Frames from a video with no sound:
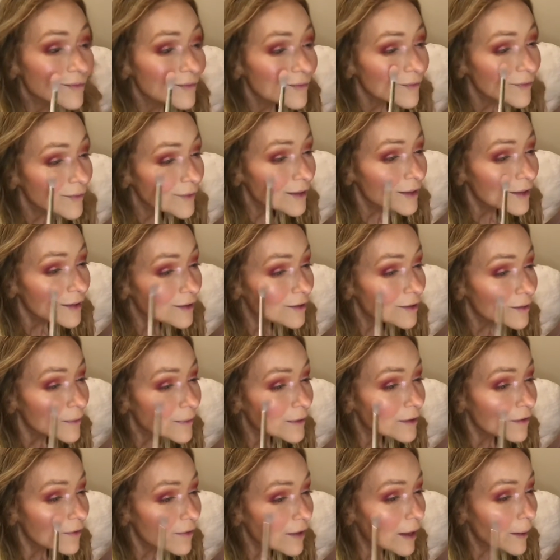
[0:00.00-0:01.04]
And a little bit
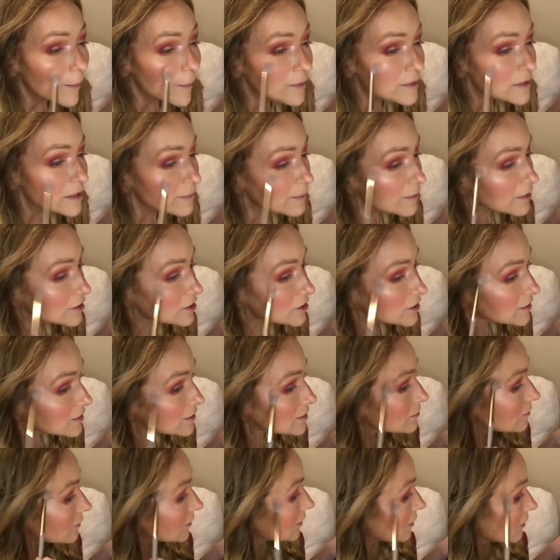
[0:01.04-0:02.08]
on the apples of my cheeks,
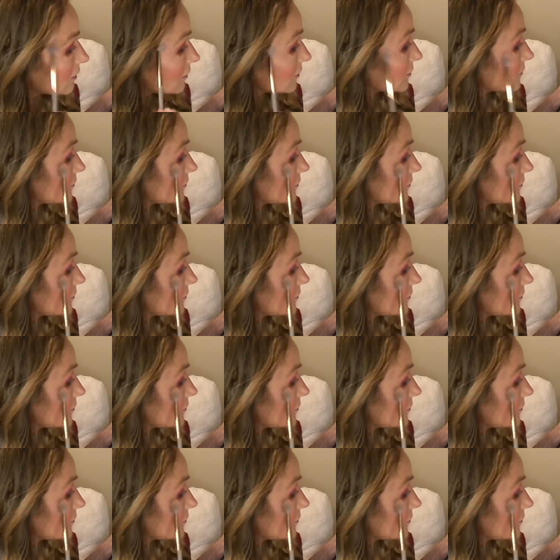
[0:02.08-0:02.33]
why not?